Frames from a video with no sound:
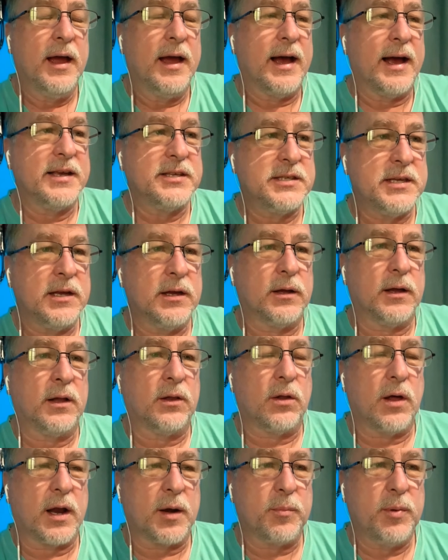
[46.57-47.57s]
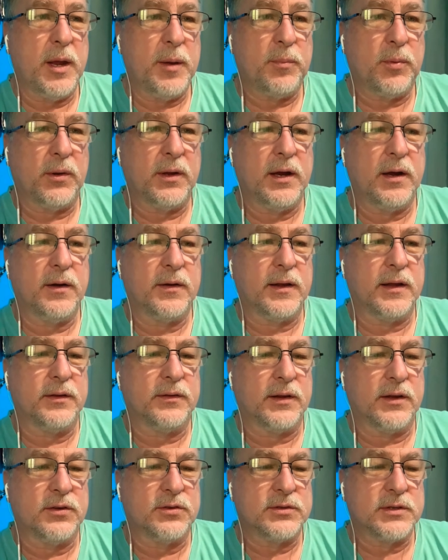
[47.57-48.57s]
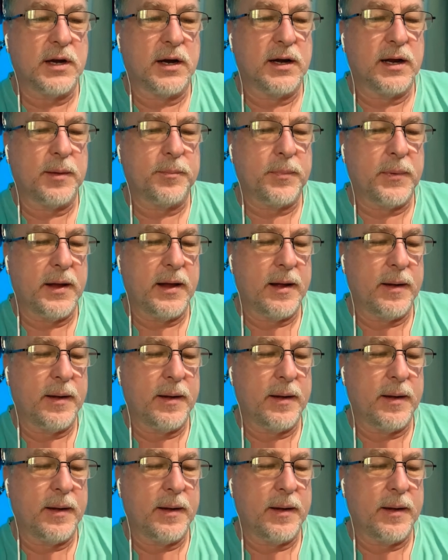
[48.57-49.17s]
I see a lot of people here, they start up